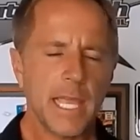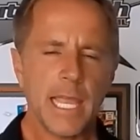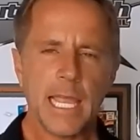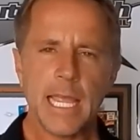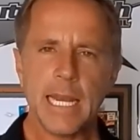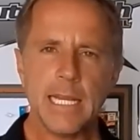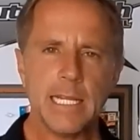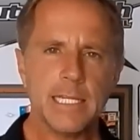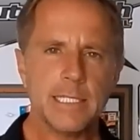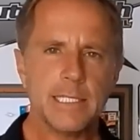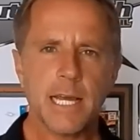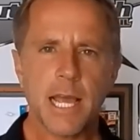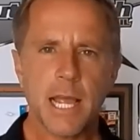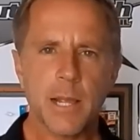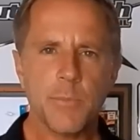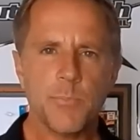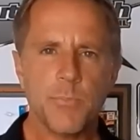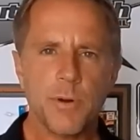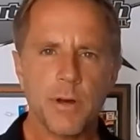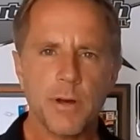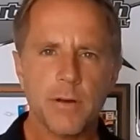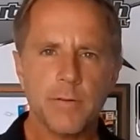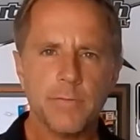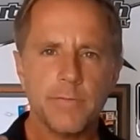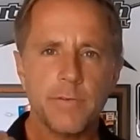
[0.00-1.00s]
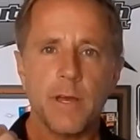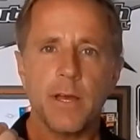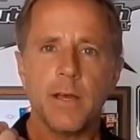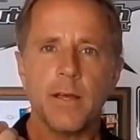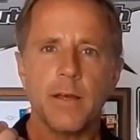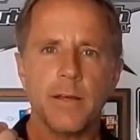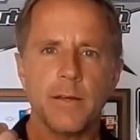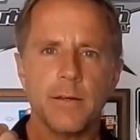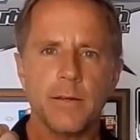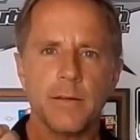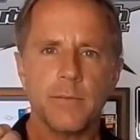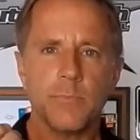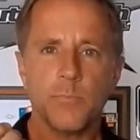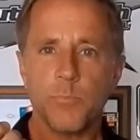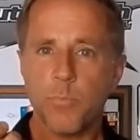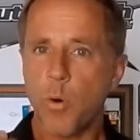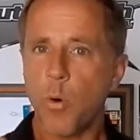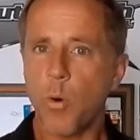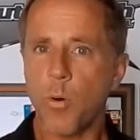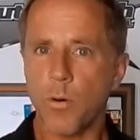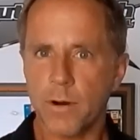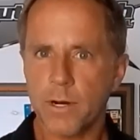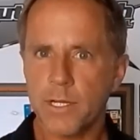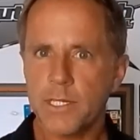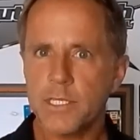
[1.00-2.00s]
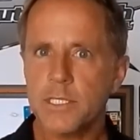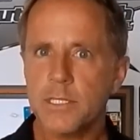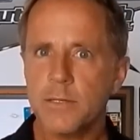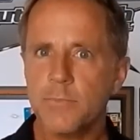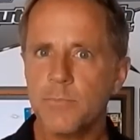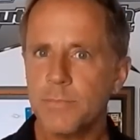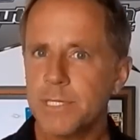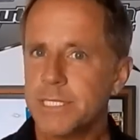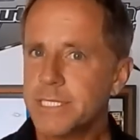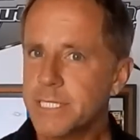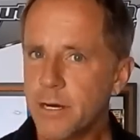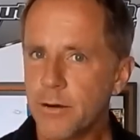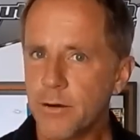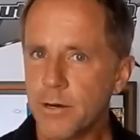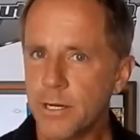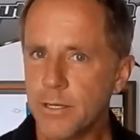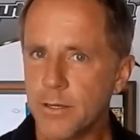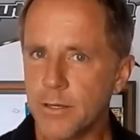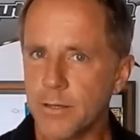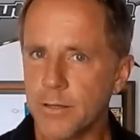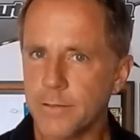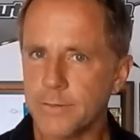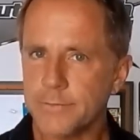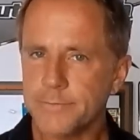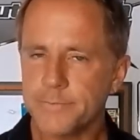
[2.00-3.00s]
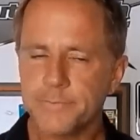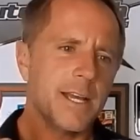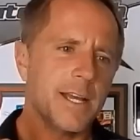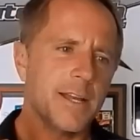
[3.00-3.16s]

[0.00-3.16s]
any type of porous material.